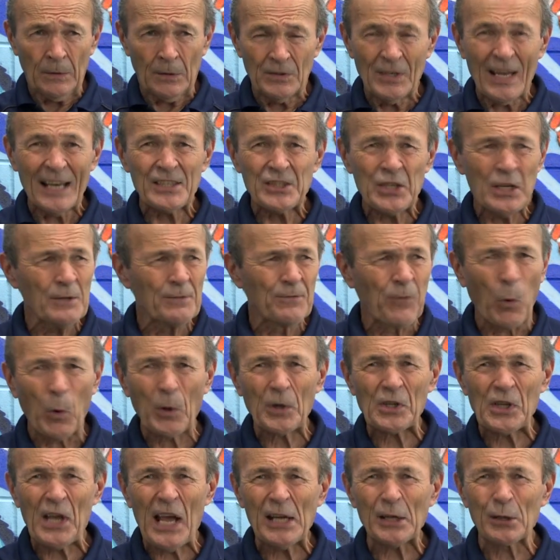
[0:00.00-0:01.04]

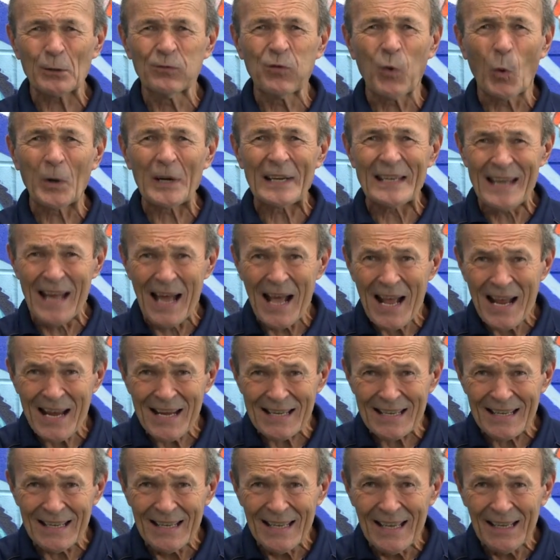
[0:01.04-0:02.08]
1948 or
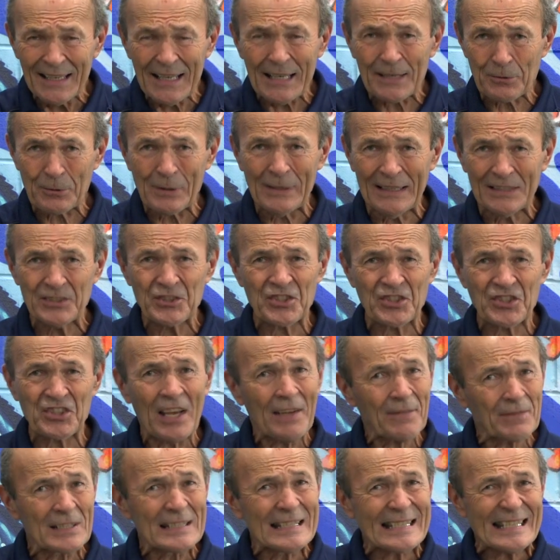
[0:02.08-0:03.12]
49. Yeah, that's
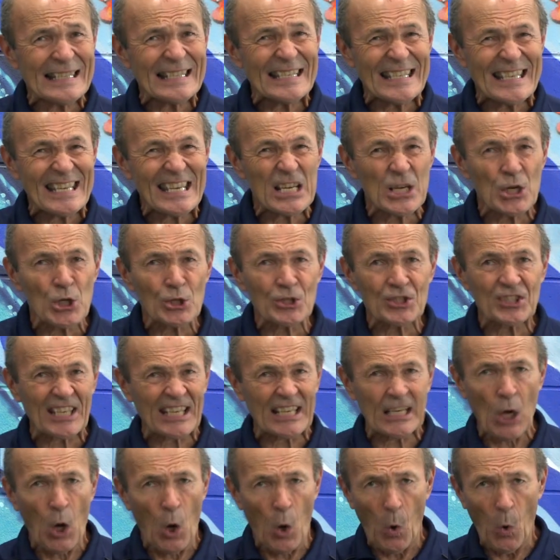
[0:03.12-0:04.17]
70 years
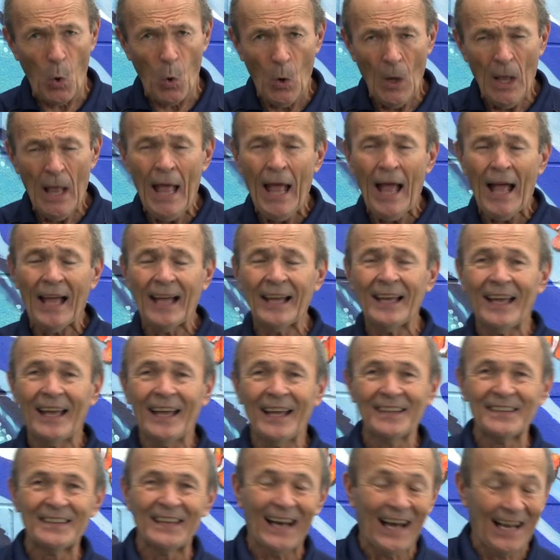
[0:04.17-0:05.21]
ago,
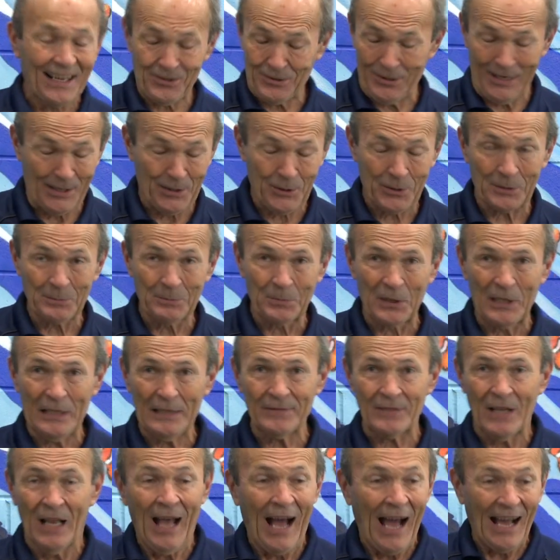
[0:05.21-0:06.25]
and I couldn't
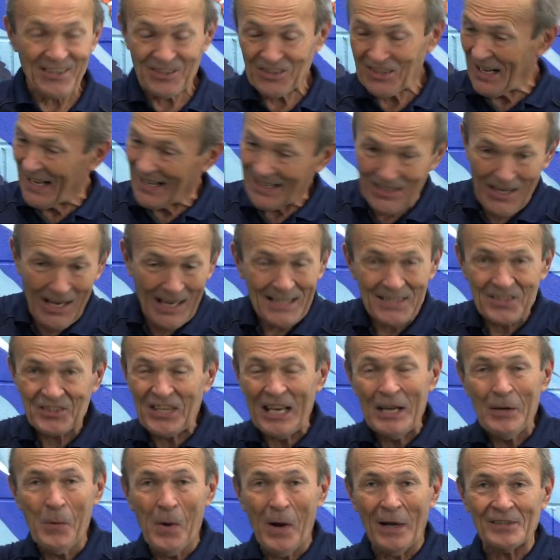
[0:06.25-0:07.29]
believe it. I said, "I gotta
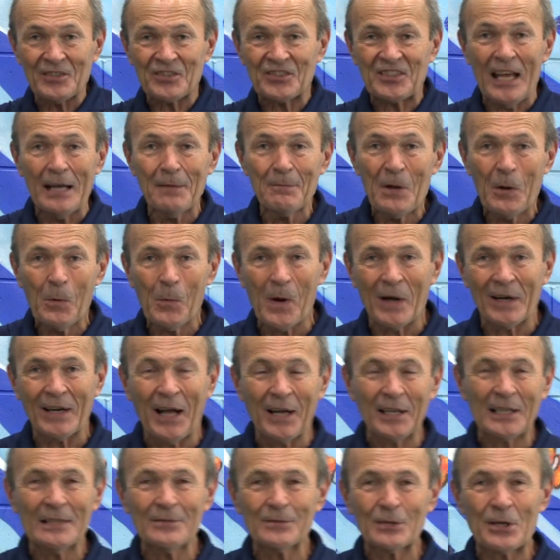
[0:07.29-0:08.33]
see one, send me one,
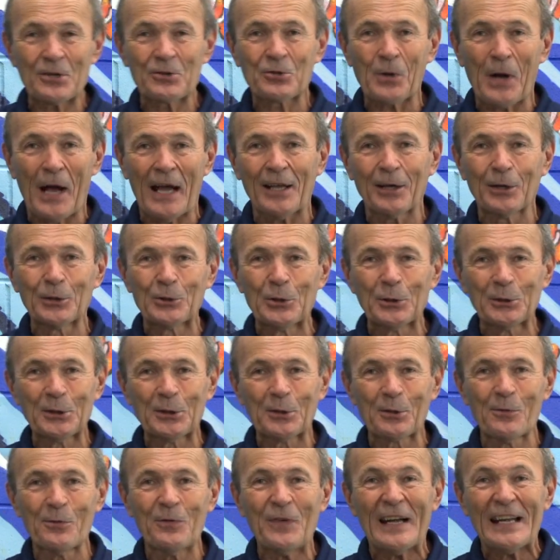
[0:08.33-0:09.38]
I'll give it a try, I'll do a
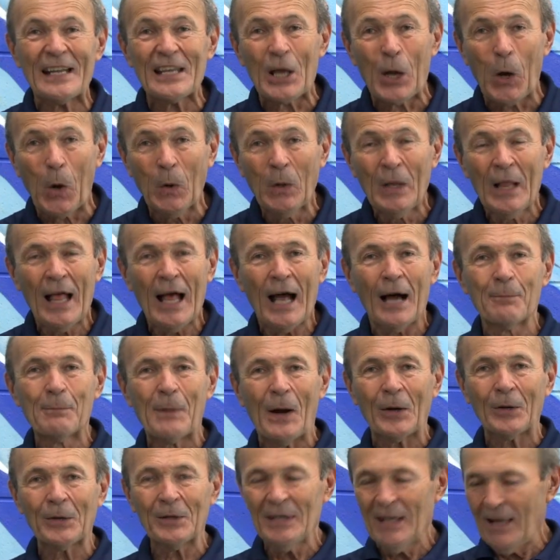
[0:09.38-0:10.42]
little video
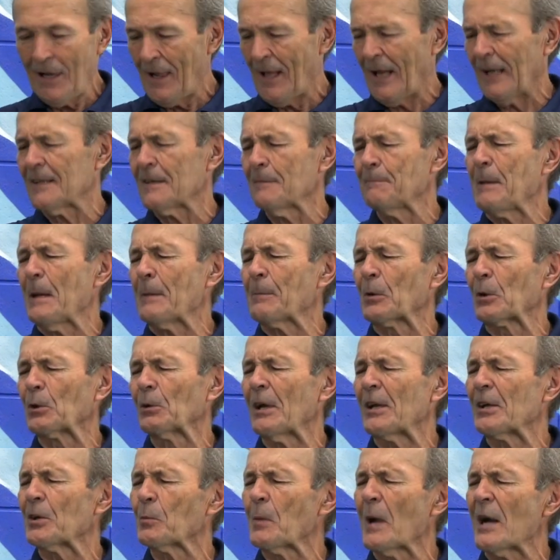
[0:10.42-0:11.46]
about it," and if people are
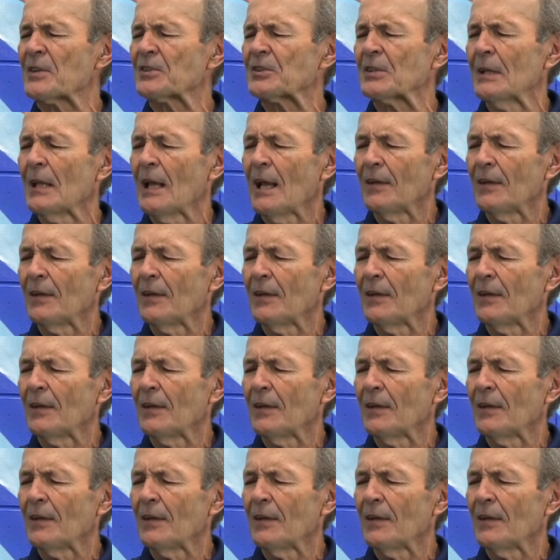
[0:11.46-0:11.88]
interested,